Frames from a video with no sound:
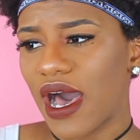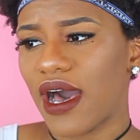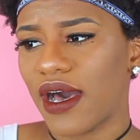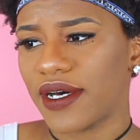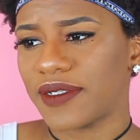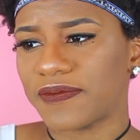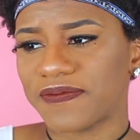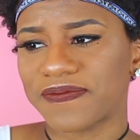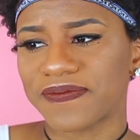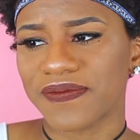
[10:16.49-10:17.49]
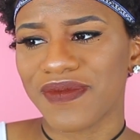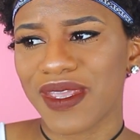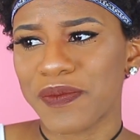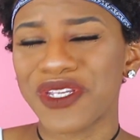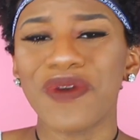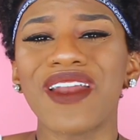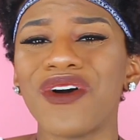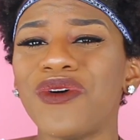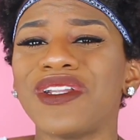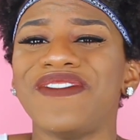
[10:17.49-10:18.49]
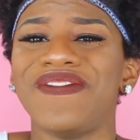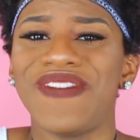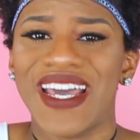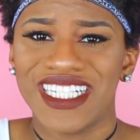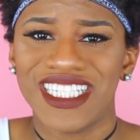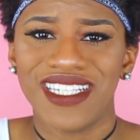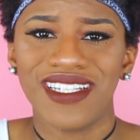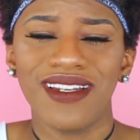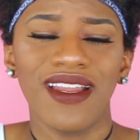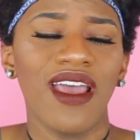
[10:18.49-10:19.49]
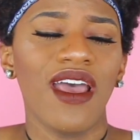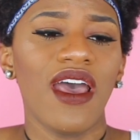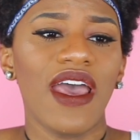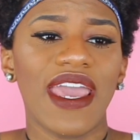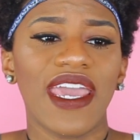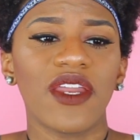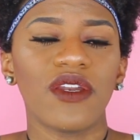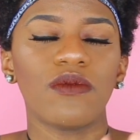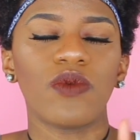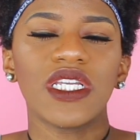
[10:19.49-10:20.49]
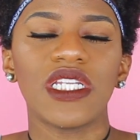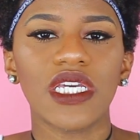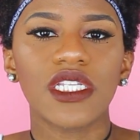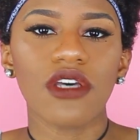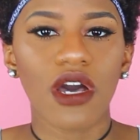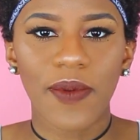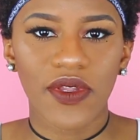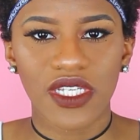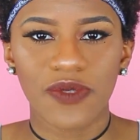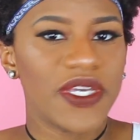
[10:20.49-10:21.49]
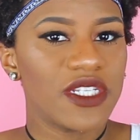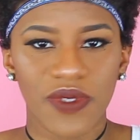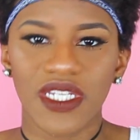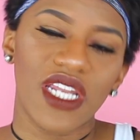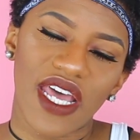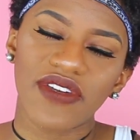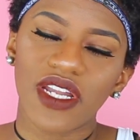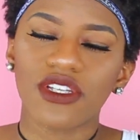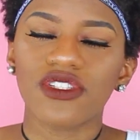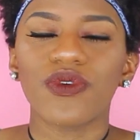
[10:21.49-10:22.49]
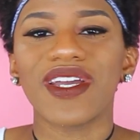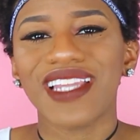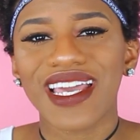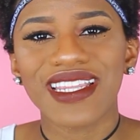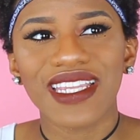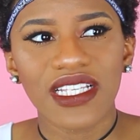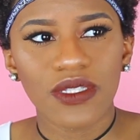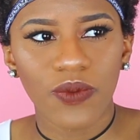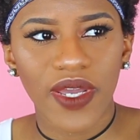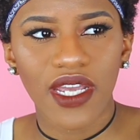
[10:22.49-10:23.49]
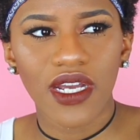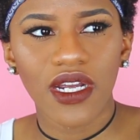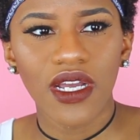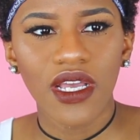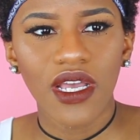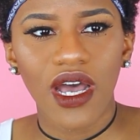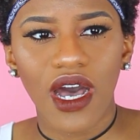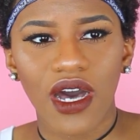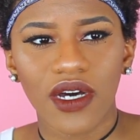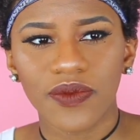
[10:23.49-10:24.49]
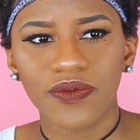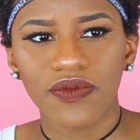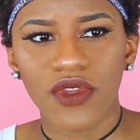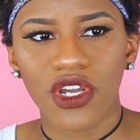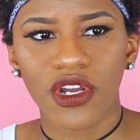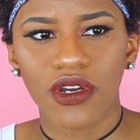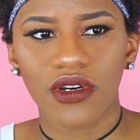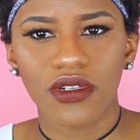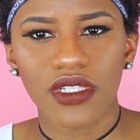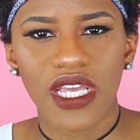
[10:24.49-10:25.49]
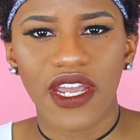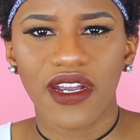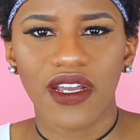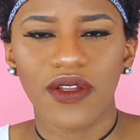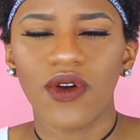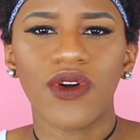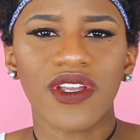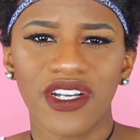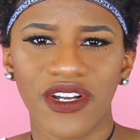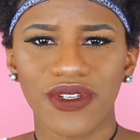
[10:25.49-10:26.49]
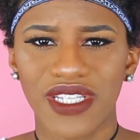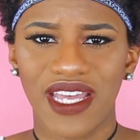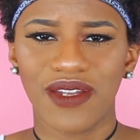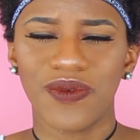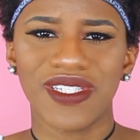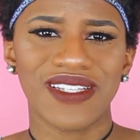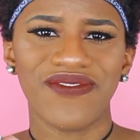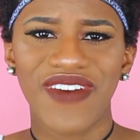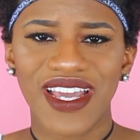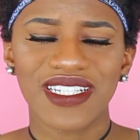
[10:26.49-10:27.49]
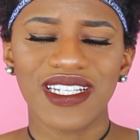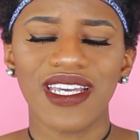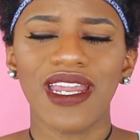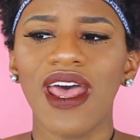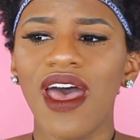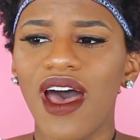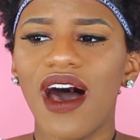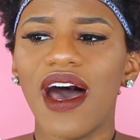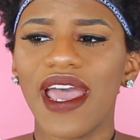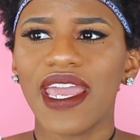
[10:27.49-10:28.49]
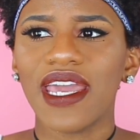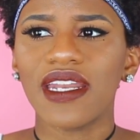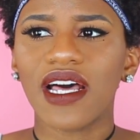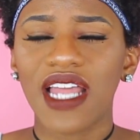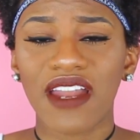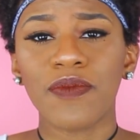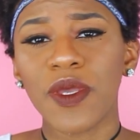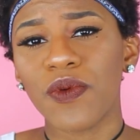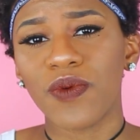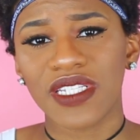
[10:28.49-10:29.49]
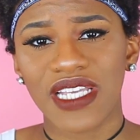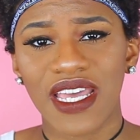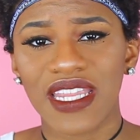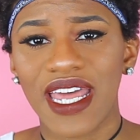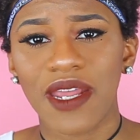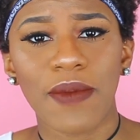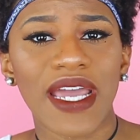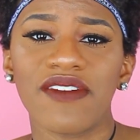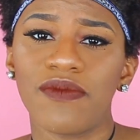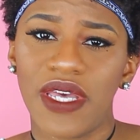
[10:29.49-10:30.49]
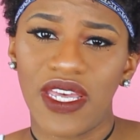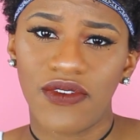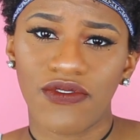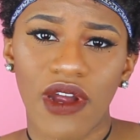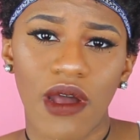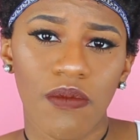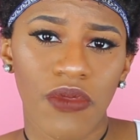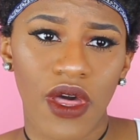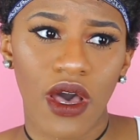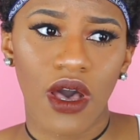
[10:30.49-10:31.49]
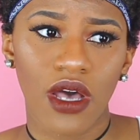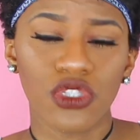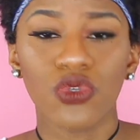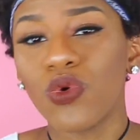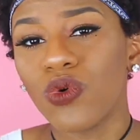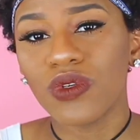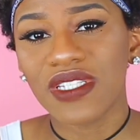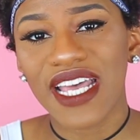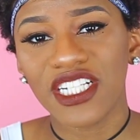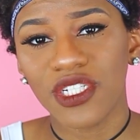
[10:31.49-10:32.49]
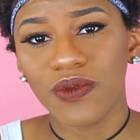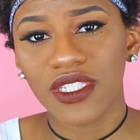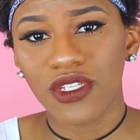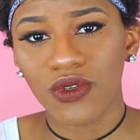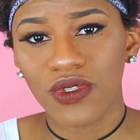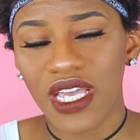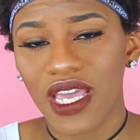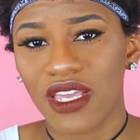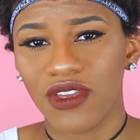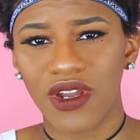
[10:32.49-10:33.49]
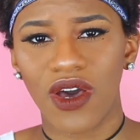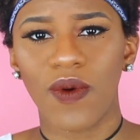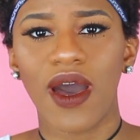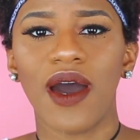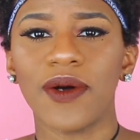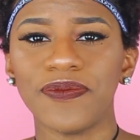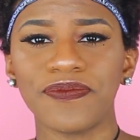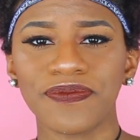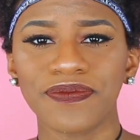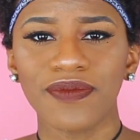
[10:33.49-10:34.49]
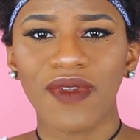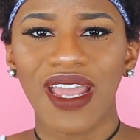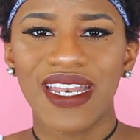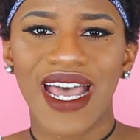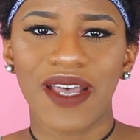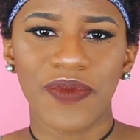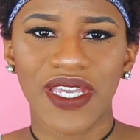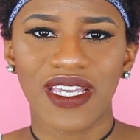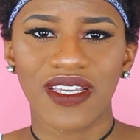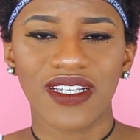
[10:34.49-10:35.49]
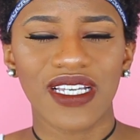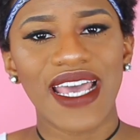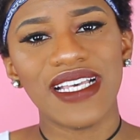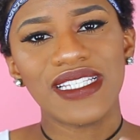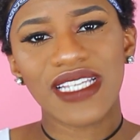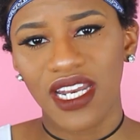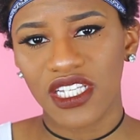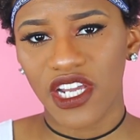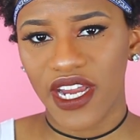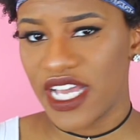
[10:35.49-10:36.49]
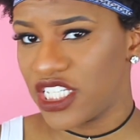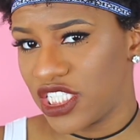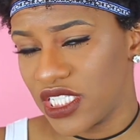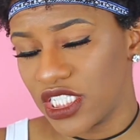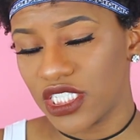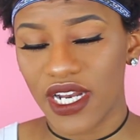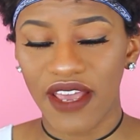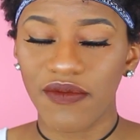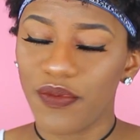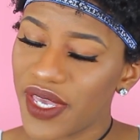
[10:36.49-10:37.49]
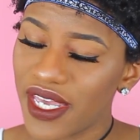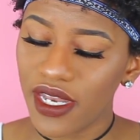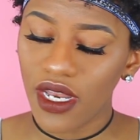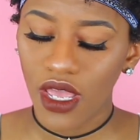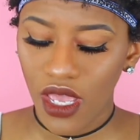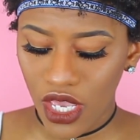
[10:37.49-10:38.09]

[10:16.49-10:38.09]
But you had a whole infection, and we did talk about this because we did have another story like this where the girl's hair or the girl's head was infected, and a lot of people were saying that it might have been from the tools that she was using, not being as sanitary as she should have been.